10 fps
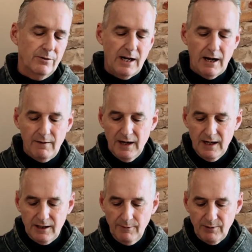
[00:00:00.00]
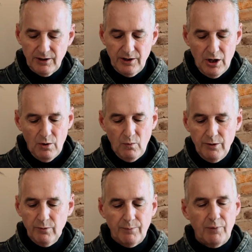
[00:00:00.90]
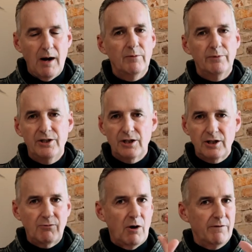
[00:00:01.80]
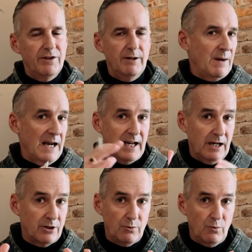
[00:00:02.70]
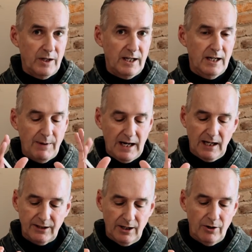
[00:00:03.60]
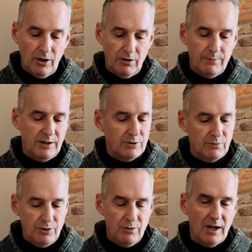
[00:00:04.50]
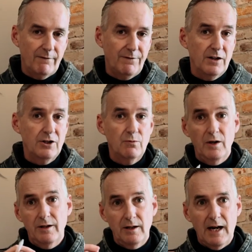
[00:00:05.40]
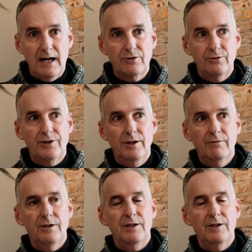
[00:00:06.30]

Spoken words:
Now, typically we would probably just throw everything back out because we want to get it back out there in a hurry, because when you get fish, one of the actual secrets